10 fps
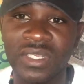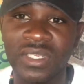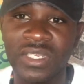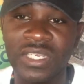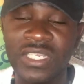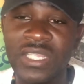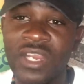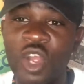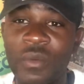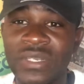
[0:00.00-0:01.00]
in the
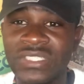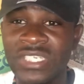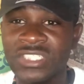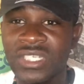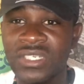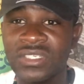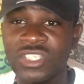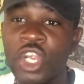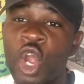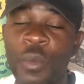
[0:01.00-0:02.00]
comment section, your
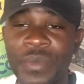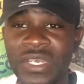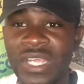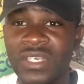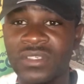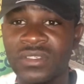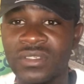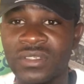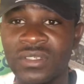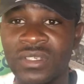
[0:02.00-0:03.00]
opinion.
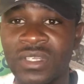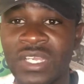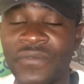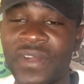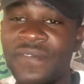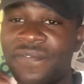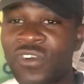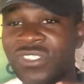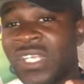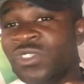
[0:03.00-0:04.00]
For the first
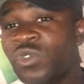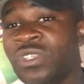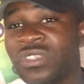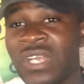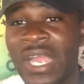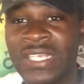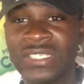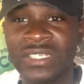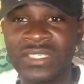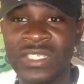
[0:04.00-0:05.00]
time tuning to the Answering
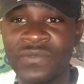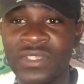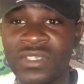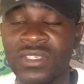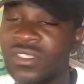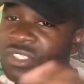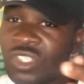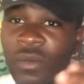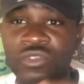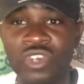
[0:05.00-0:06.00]
TV,
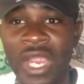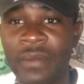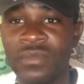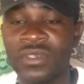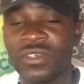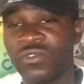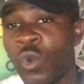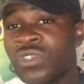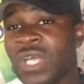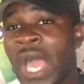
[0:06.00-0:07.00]
subscribe, so
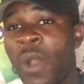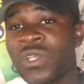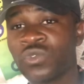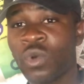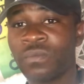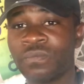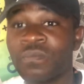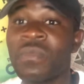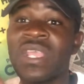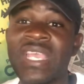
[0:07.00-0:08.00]
it's always open.
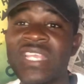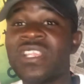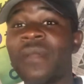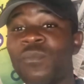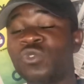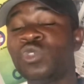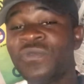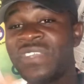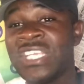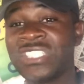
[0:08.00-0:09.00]
Hit that post
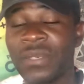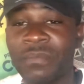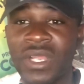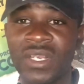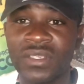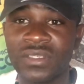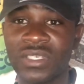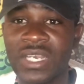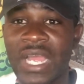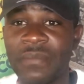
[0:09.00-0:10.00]
notification bell. You know
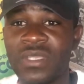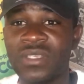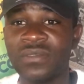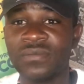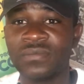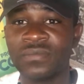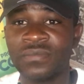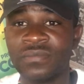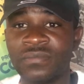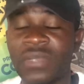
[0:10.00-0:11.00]
what I mean?
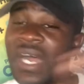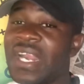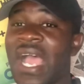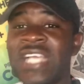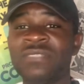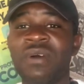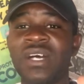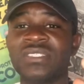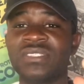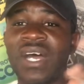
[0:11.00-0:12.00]
At
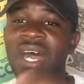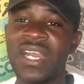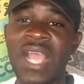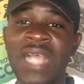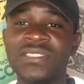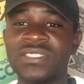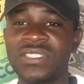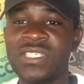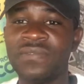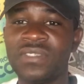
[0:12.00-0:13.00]
the Answering TV,